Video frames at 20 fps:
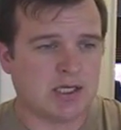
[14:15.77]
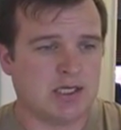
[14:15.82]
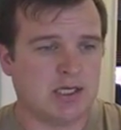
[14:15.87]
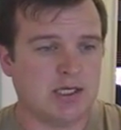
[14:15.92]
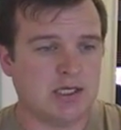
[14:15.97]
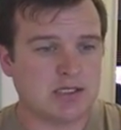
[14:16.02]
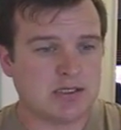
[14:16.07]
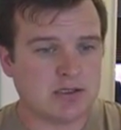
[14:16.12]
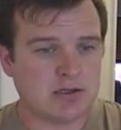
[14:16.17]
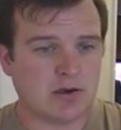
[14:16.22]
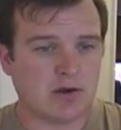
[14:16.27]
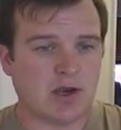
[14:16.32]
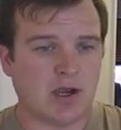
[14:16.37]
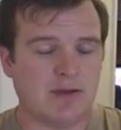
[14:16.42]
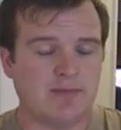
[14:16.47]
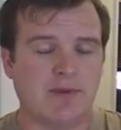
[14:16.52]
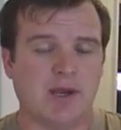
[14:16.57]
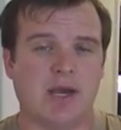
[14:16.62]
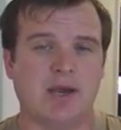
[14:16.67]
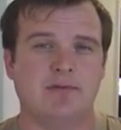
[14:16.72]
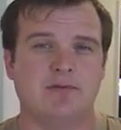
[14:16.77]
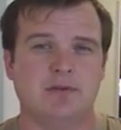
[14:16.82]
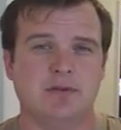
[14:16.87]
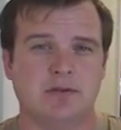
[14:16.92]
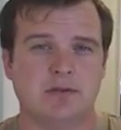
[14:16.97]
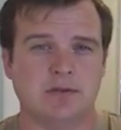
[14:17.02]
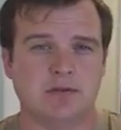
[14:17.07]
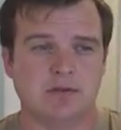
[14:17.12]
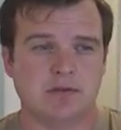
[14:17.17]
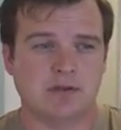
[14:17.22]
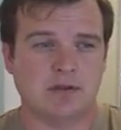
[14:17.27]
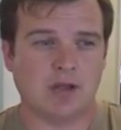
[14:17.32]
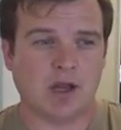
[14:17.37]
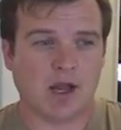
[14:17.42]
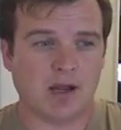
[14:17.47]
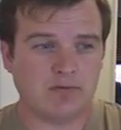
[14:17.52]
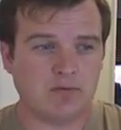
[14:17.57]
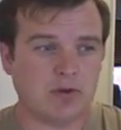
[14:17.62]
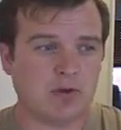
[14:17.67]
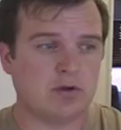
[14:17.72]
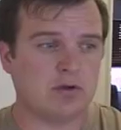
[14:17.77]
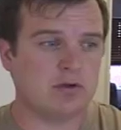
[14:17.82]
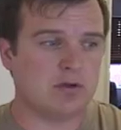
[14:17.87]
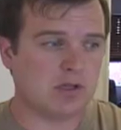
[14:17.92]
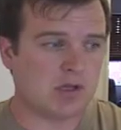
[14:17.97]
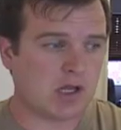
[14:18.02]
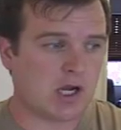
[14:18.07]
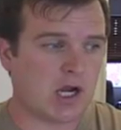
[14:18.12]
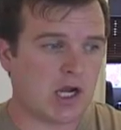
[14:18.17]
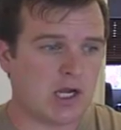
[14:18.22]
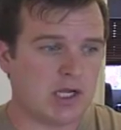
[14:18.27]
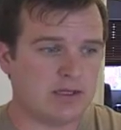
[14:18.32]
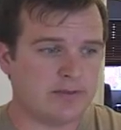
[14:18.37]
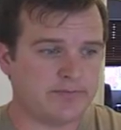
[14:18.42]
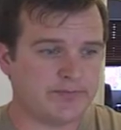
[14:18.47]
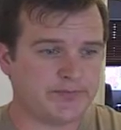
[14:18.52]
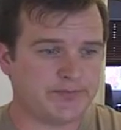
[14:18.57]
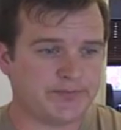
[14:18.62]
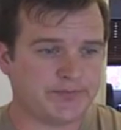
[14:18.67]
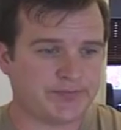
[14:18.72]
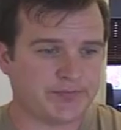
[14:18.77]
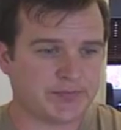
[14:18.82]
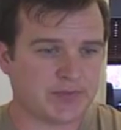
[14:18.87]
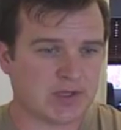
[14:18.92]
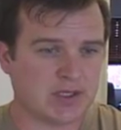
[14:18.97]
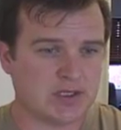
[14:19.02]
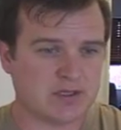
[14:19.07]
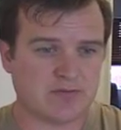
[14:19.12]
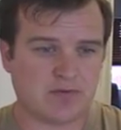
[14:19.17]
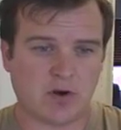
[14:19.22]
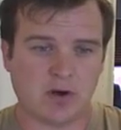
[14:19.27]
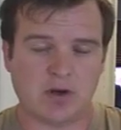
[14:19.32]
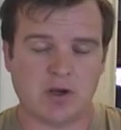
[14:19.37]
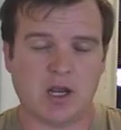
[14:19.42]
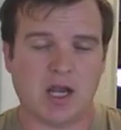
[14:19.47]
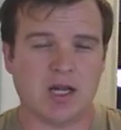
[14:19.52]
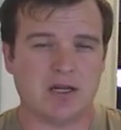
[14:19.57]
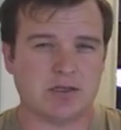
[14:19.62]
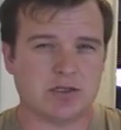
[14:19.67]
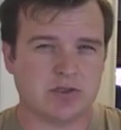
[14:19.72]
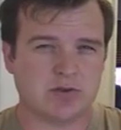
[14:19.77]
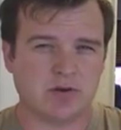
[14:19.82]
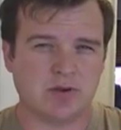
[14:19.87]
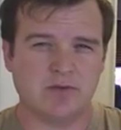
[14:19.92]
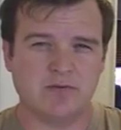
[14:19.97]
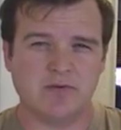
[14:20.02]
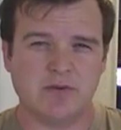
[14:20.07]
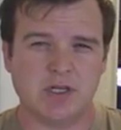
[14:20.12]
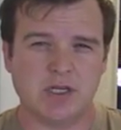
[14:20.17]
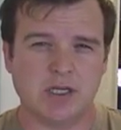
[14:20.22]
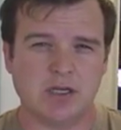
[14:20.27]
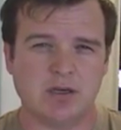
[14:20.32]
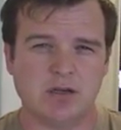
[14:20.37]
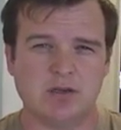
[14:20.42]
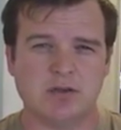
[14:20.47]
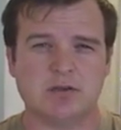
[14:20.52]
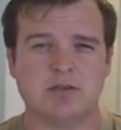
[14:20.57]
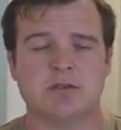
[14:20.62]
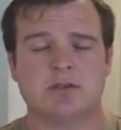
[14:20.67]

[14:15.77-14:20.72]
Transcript: And so I've learned a lot as far as how to stream videos.